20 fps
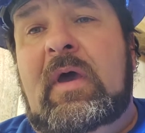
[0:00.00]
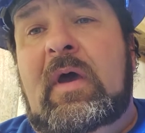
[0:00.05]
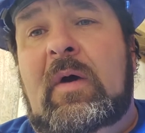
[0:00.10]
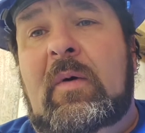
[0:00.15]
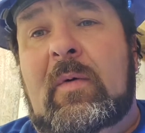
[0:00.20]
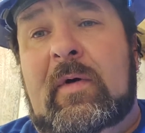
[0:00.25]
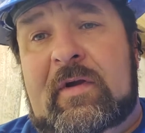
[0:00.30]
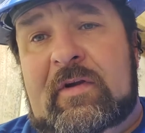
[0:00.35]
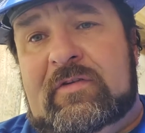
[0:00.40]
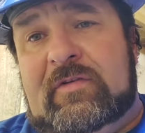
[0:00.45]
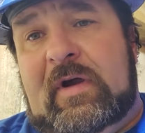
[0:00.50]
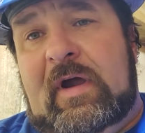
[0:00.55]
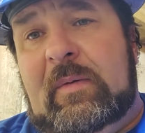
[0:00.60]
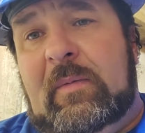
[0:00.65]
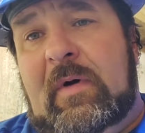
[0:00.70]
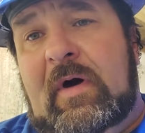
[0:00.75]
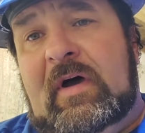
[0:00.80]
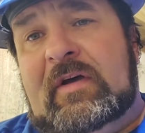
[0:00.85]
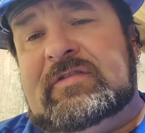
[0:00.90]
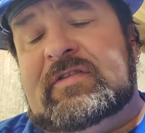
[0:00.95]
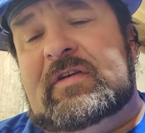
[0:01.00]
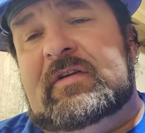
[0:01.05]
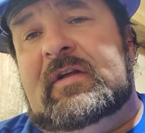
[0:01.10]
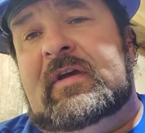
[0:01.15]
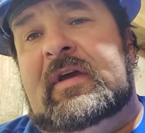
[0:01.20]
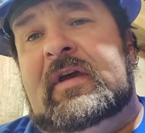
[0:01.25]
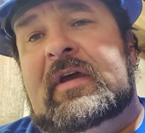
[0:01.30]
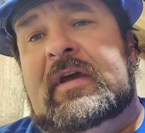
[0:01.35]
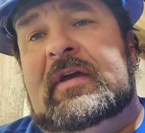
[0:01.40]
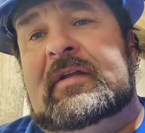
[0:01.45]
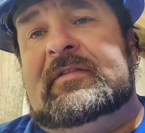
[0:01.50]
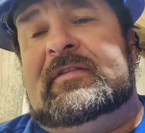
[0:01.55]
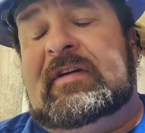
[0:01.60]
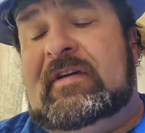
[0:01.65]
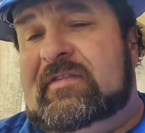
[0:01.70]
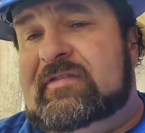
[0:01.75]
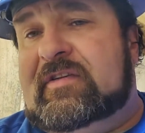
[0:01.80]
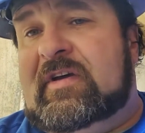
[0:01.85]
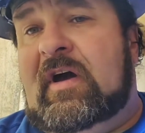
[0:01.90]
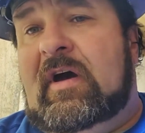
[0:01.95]
We're going to dry wash it and
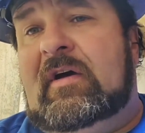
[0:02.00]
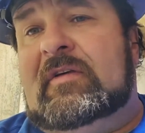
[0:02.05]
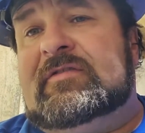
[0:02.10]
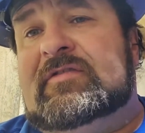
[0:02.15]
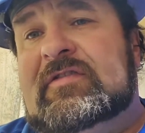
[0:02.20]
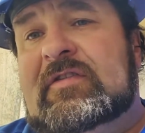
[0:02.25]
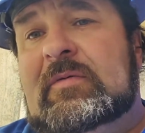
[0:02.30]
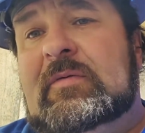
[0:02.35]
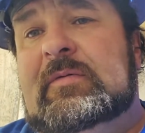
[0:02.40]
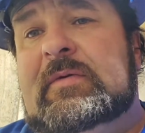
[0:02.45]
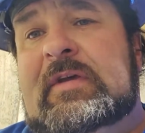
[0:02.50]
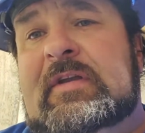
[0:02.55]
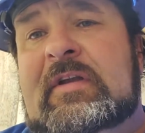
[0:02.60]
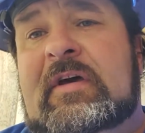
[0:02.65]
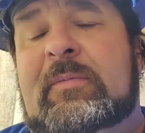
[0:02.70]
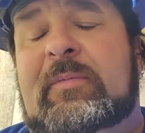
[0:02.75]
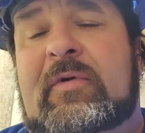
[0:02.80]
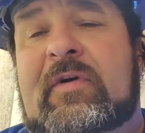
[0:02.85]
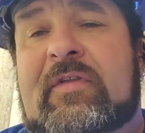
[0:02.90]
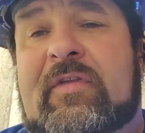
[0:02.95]
test the cons, see what we end up with.